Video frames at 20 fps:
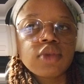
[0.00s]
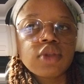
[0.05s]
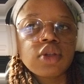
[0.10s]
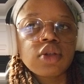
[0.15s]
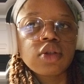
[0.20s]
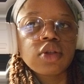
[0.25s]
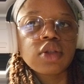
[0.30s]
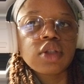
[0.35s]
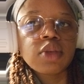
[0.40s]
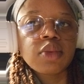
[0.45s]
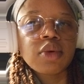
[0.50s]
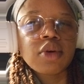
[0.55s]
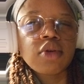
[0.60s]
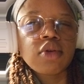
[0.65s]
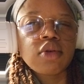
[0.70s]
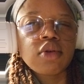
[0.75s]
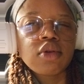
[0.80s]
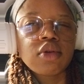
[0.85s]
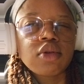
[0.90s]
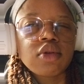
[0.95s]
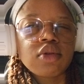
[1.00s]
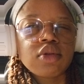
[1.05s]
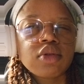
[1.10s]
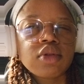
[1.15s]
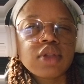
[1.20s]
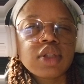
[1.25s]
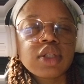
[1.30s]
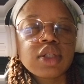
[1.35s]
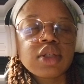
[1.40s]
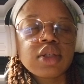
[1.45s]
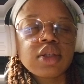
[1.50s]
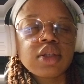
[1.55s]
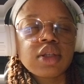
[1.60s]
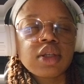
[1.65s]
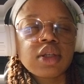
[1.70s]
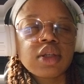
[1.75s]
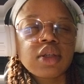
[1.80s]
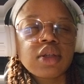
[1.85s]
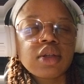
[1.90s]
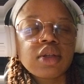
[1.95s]
the typical
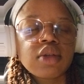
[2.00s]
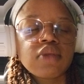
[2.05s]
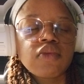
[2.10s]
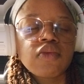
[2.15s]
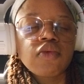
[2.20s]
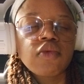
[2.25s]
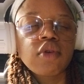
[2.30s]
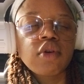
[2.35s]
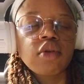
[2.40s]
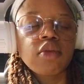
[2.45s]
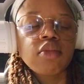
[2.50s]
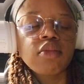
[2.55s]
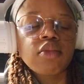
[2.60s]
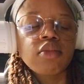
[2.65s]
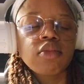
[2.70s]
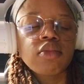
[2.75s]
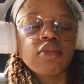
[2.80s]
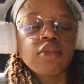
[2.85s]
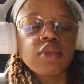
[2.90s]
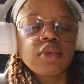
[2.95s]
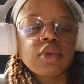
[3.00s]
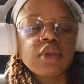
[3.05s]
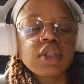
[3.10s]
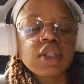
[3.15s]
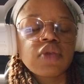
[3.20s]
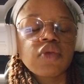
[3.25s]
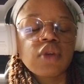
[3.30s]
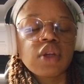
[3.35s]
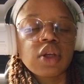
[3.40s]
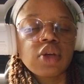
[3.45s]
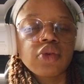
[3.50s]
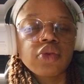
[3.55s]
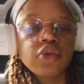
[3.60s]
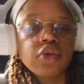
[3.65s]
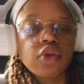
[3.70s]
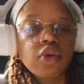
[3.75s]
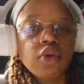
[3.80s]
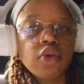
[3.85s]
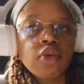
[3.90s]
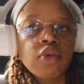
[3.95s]
Disney from 70 years
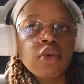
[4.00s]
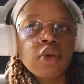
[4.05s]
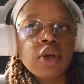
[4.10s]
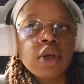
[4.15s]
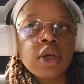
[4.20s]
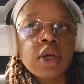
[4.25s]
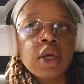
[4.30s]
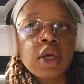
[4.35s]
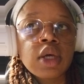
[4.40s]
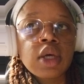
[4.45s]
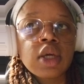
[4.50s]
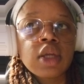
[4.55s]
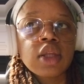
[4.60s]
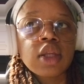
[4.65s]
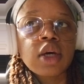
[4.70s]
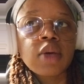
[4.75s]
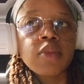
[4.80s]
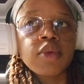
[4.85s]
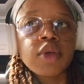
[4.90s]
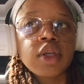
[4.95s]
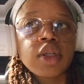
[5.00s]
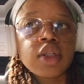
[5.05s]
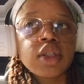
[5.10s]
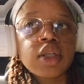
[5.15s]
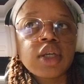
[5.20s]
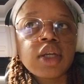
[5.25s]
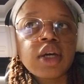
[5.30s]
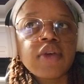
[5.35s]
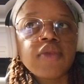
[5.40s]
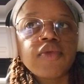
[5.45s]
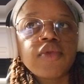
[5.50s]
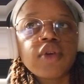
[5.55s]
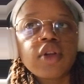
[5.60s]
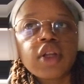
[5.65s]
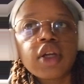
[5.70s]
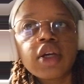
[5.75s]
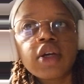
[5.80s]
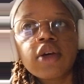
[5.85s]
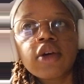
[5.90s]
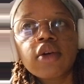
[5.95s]
ago. That being said, I feel
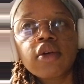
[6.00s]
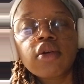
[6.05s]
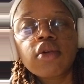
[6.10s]
like